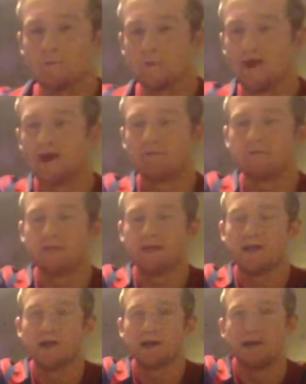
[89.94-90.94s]
We have
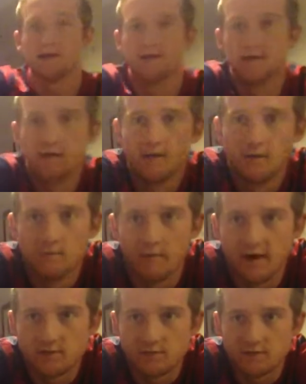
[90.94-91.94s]
the
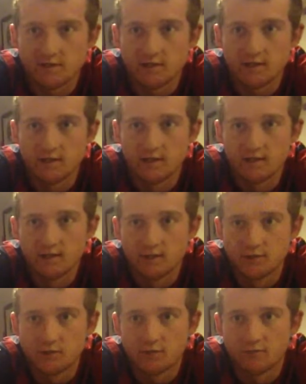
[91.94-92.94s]
badge, which
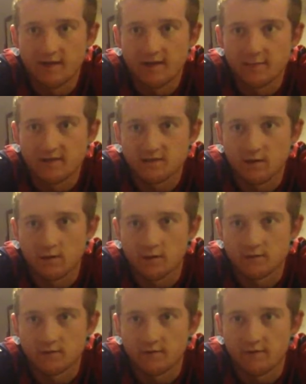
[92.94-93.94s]
should really be sewn
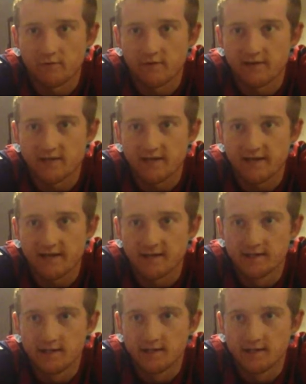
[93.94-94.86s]
onto the referee's kit.